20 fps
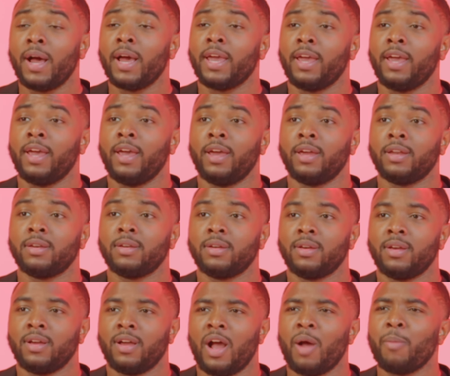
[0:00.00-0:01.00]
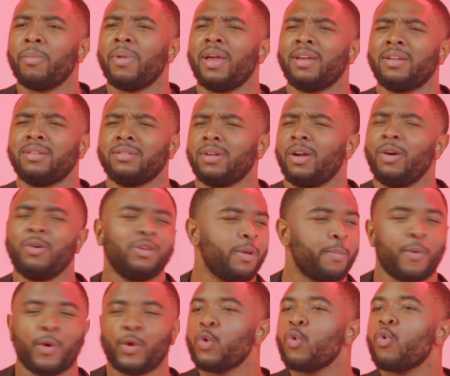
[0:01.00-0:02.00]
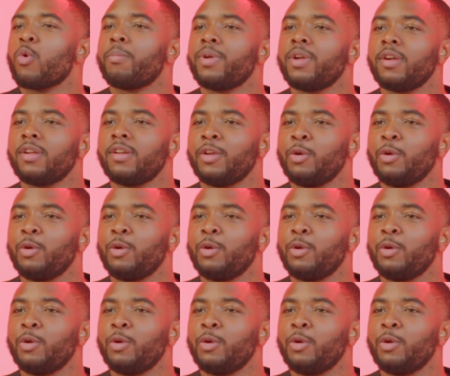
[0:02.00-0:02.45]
head, I'm like, hold up, are you a millionaire?